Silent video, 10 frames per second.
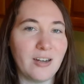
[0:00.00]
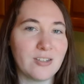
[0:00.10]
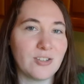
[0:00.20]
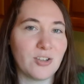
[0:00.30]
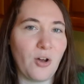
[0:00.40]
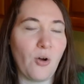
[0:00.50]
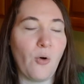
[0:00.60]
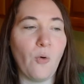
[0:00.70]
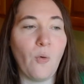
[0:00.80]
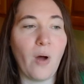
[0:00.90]

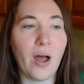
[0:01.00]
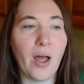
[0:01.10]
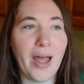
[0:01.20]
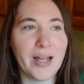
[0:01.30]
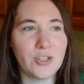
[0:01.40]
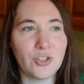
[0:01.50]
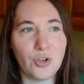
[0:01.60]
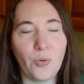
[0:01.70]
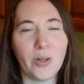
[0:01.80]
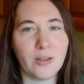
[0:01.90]
So as to
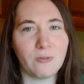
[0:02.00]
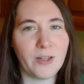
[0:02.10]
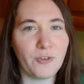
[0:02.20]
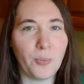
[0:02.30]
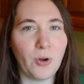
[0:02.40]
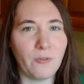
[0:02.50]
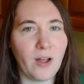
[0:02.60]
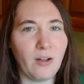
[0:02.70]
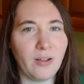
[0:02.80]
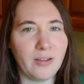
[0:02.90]
what the flavor
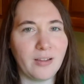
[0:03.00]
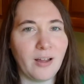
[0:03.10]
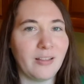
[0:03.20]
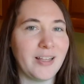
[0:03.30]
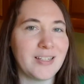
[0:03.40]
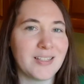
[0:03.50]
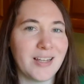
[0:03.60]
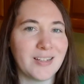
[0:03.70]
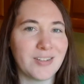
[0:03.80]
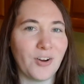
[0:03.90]
profile on these
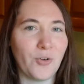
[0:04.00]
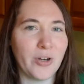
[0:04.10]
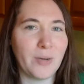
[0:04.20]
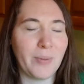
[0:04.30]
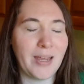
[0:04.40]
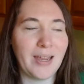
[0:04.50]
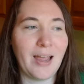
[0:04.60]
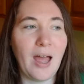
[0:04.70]
things are going to be,